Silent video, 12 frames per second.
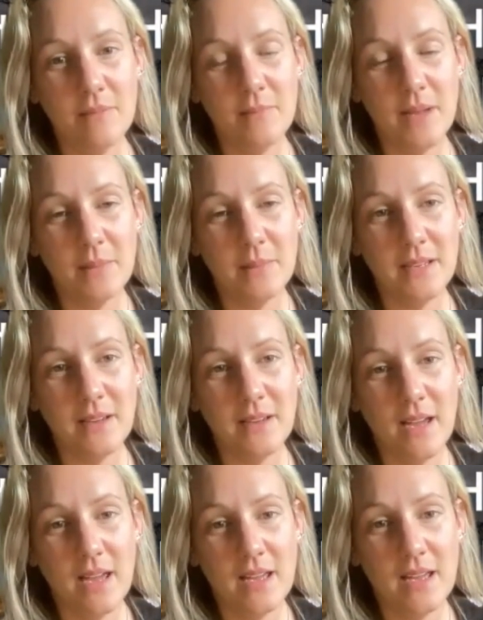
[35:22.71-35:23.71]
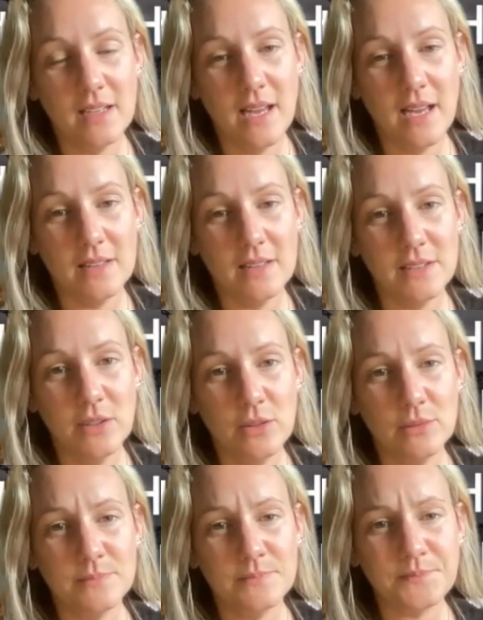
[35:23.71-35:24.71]
maybe, and let us
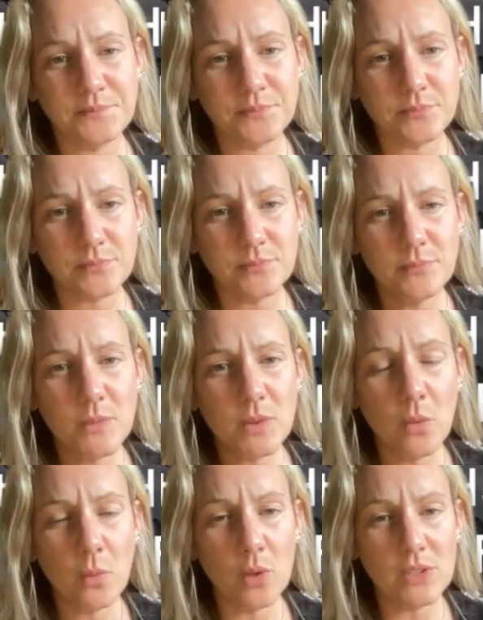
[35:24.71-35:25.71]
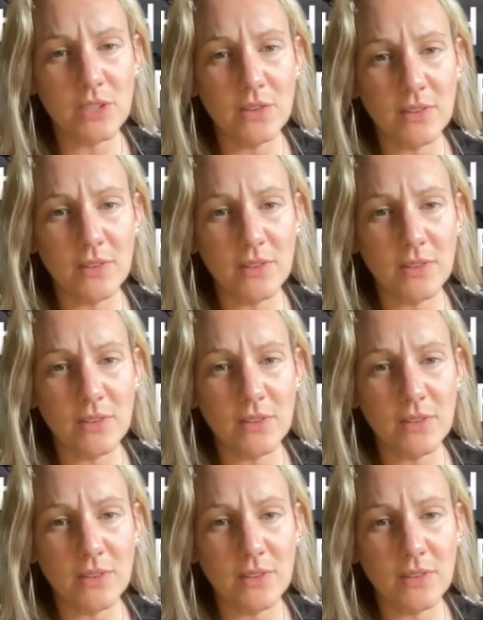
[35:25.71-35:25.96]
know, what